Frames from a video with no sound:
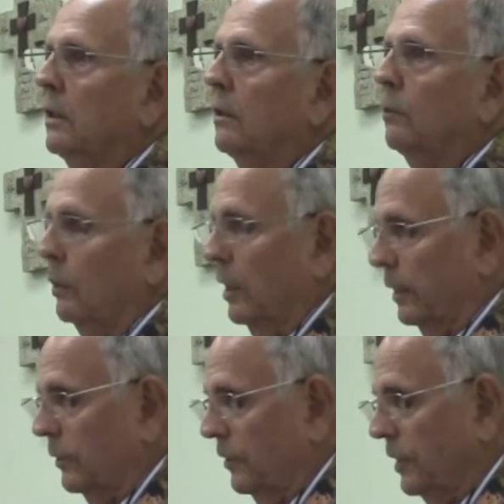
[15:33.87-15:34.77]
we're
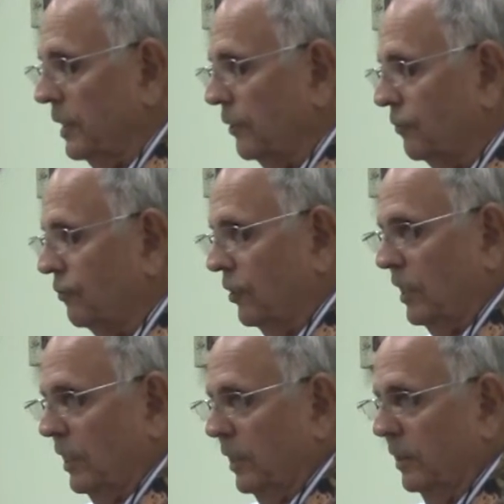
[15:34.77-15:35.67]
like the Dead
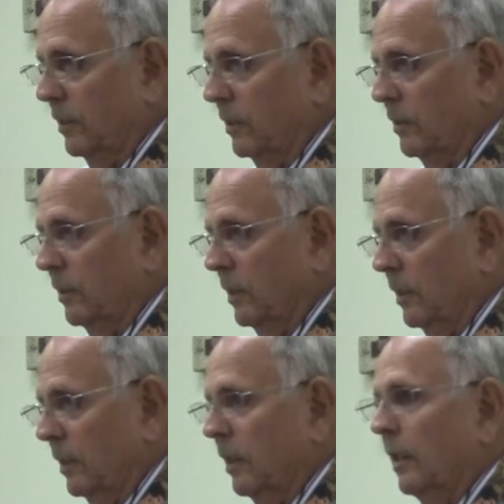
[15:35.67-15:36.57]
Sea,
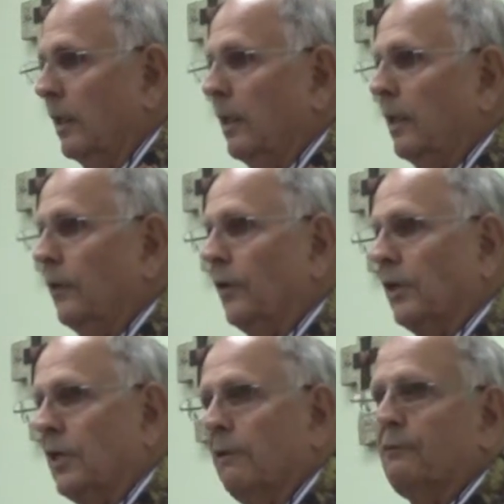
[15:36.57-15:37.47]
and the
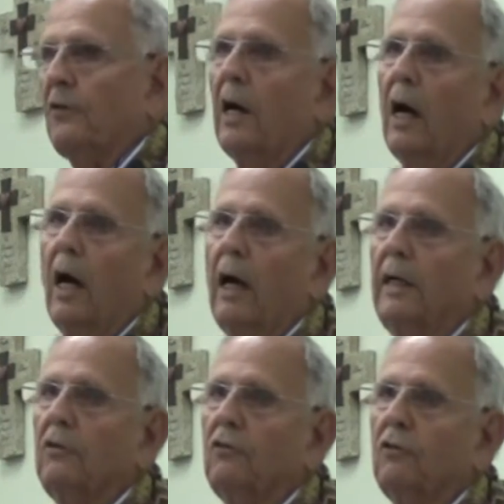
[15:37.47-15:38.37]
gift
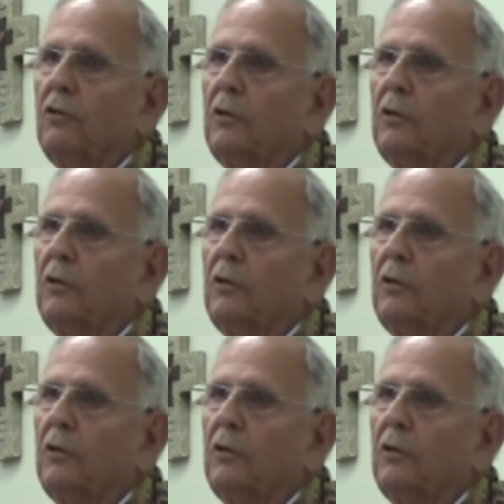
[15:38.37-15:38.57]
dies,